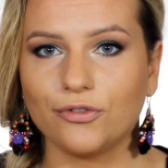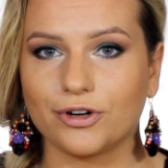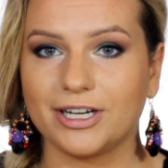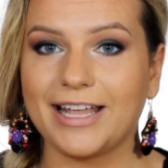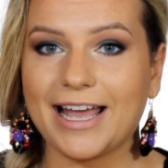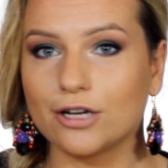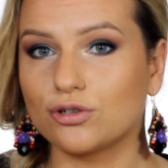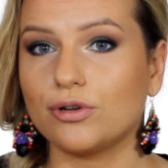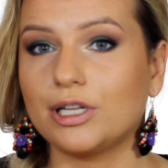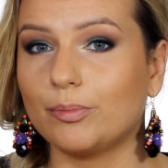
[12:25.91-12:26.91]
For an
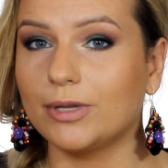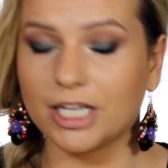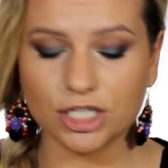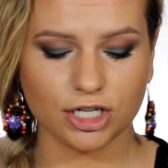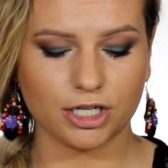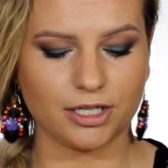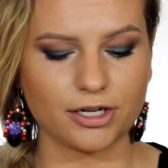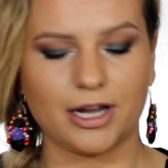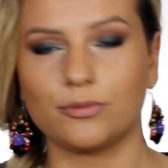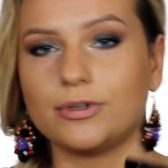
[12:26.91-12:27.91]
actual blush
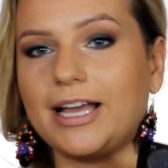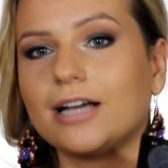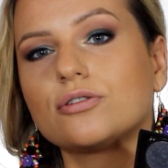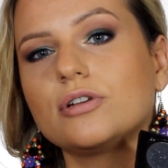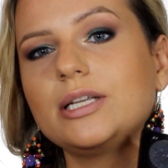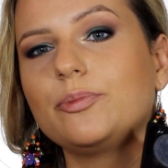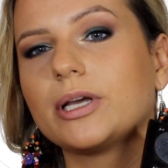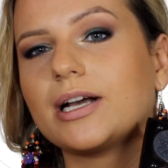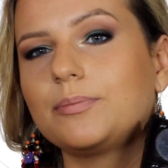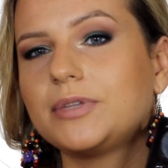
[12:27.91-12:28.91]
color, I will actually
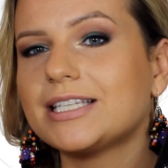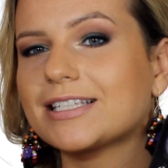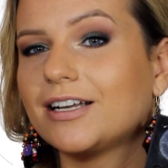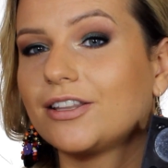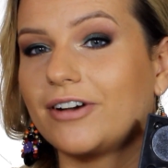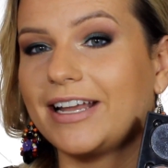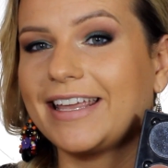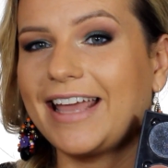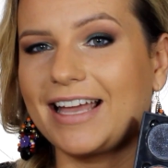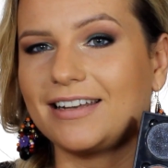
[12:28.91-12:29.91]
pick up this color
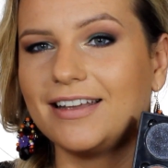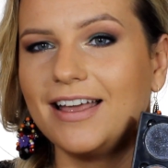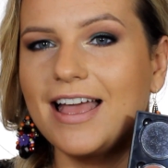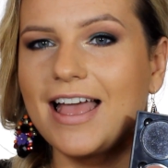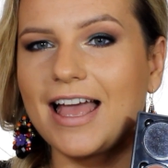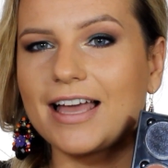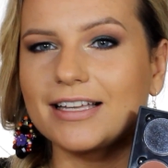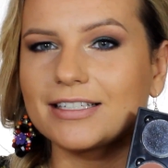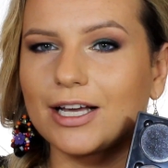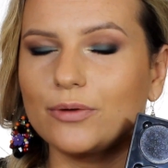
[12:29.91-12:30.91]
again,
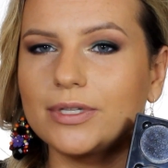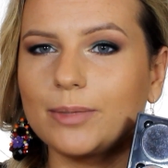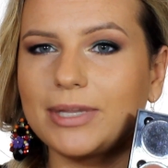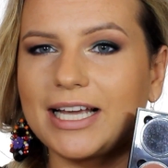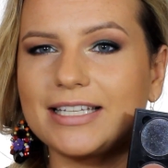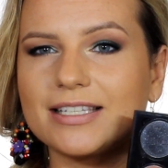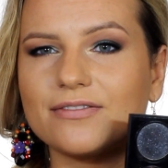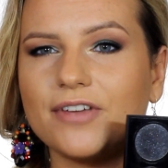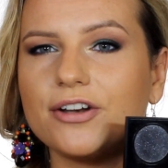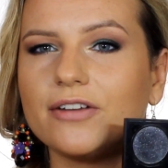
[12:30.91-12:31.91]
and I will apply
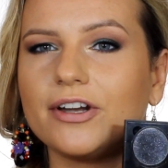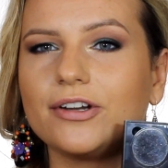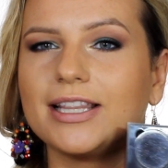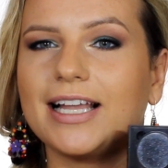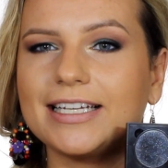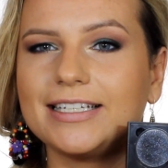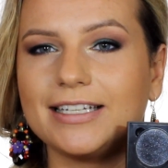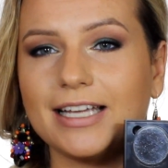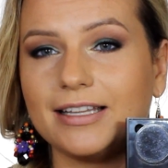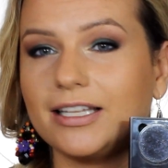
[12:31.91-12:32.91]
this very
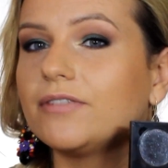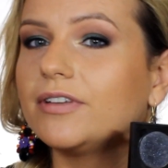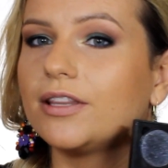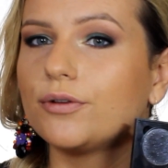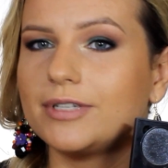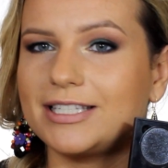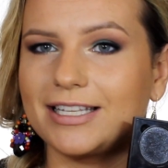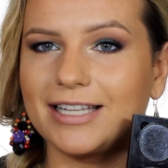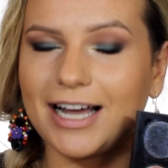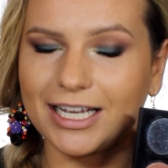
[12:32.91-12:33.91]
lightly. And even though
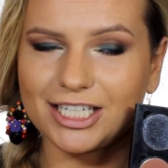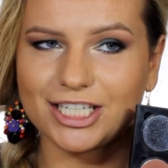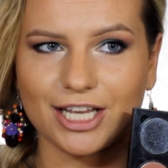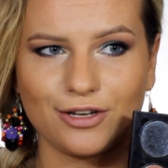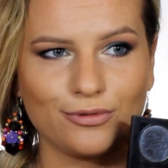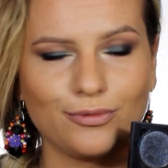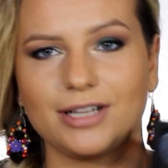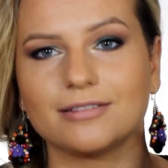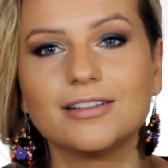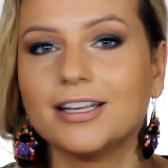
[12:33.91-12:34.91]
it's an eyeshadow,
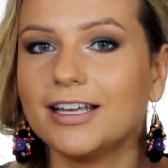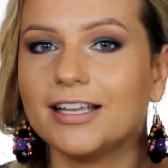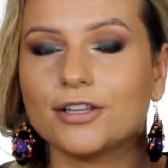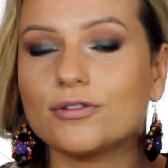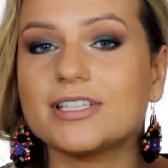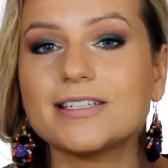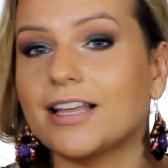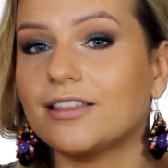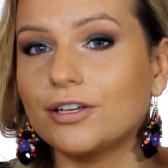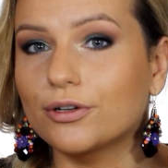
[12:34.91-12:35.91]
well, there is
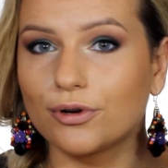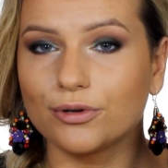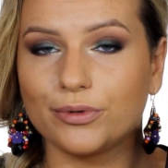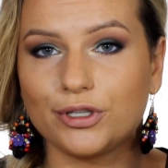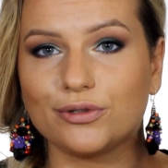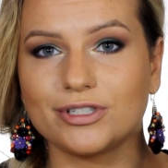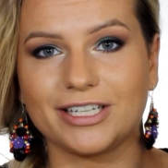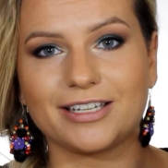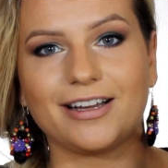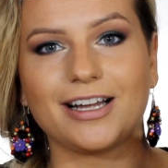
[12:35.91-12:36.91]
nothing wrong with
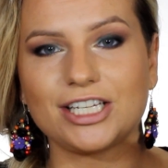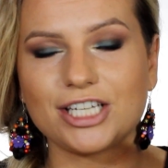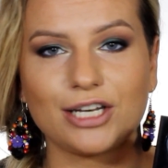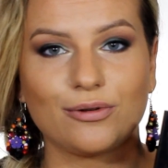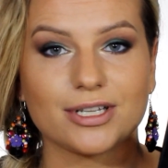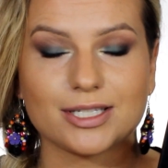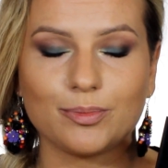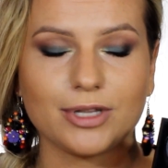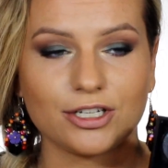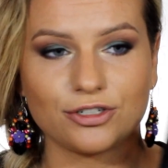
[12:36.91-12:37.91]
using an eyeshadow as a
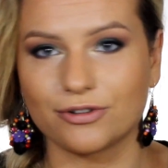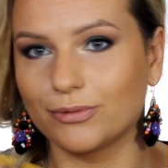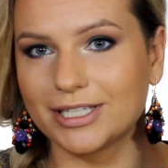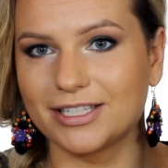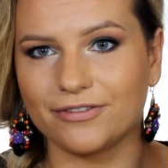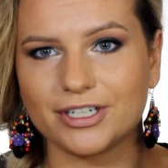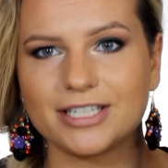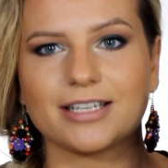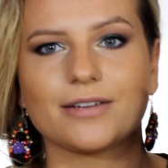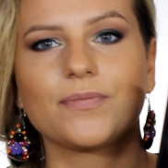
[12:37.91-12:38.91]
blush or vice
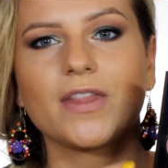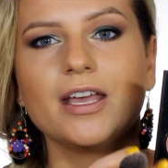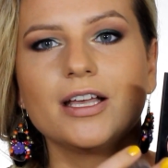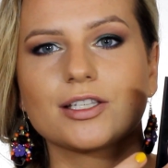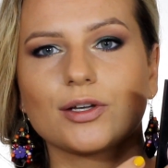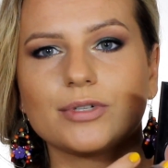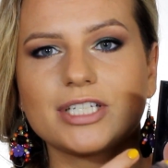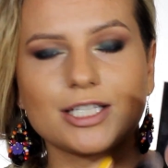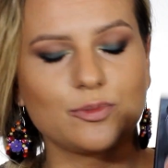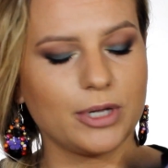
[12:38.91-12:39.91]
versa. So I will
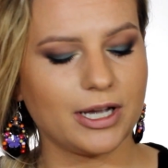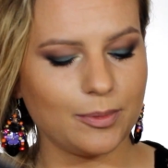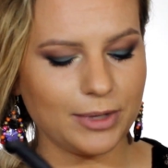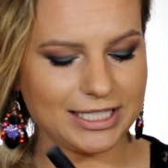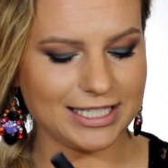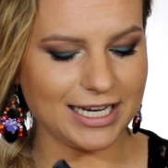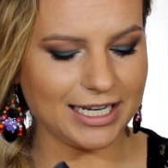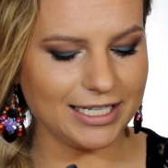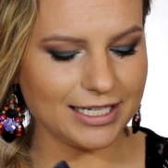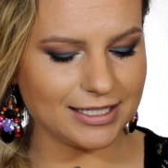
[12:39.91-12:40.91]
just pick up a
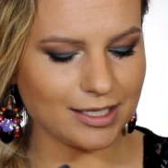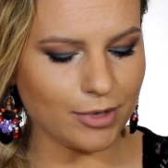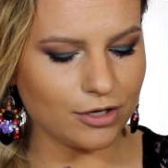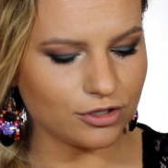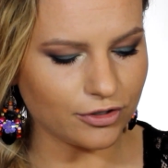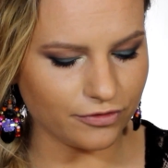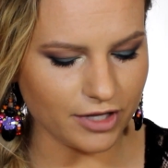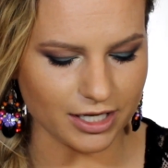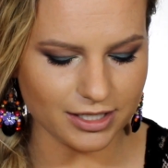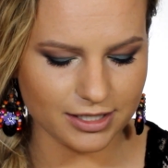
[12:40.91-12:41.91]
tiniest amount of
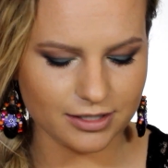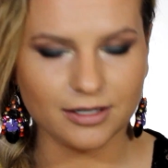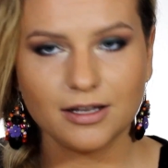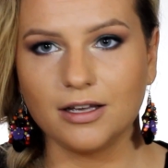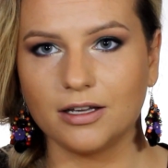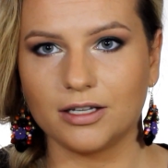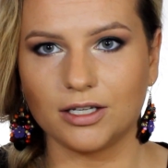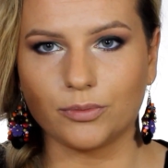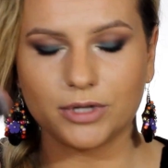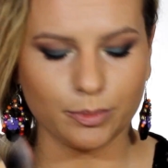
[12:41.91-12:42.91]
this
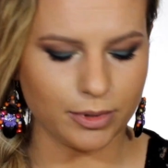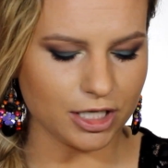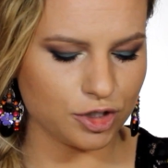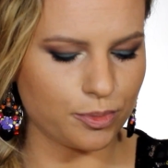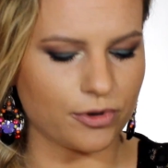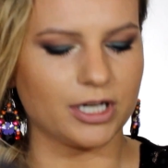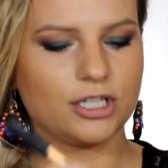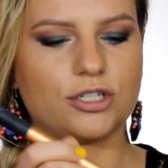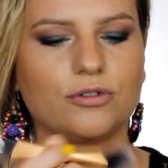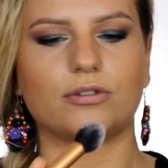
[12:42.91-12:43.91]
with the blush
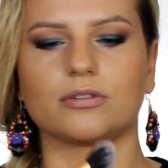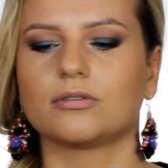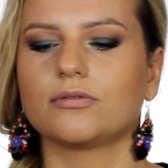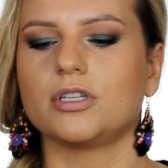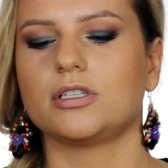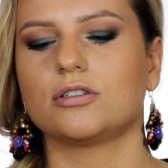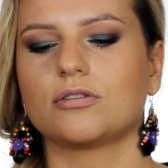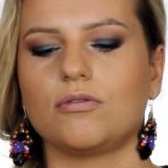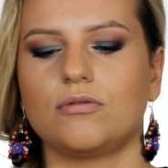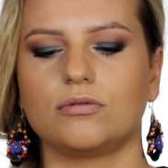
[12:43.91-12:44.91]
brush, or this is
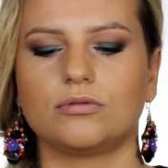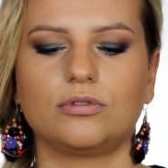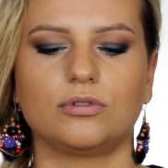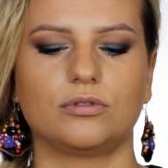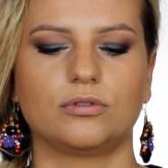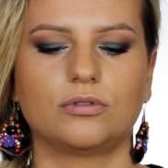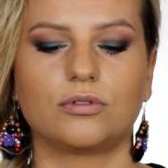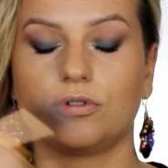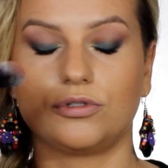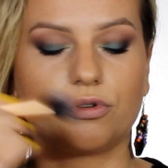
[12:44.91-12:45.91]
called
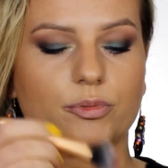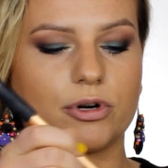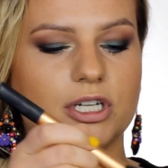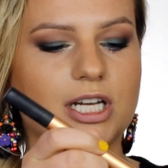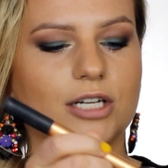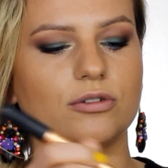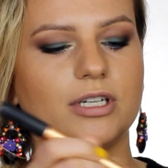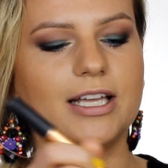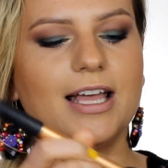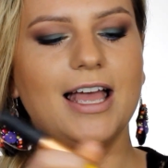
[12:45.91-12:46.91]
contour brush
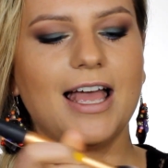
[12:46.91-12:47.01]
actually.